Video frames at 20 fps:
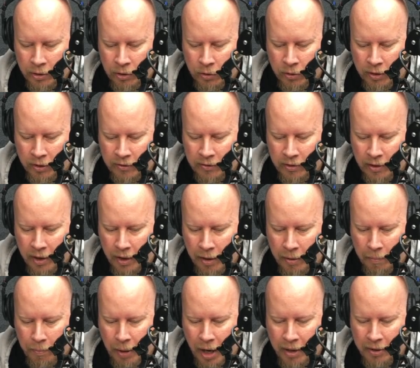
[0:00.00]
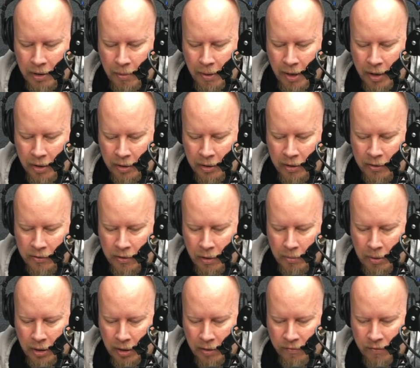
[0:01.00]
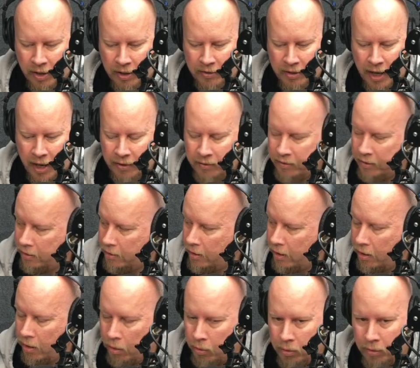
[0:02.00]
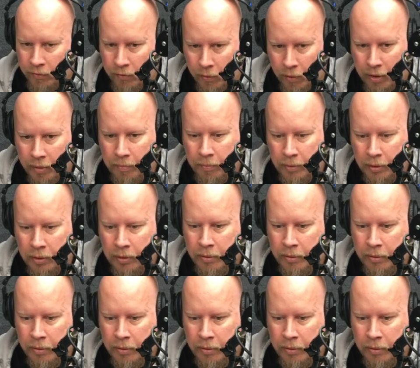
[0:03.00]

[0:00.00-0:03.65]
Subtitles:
Chris bought them out, and he's going to be a fantastic owner for them.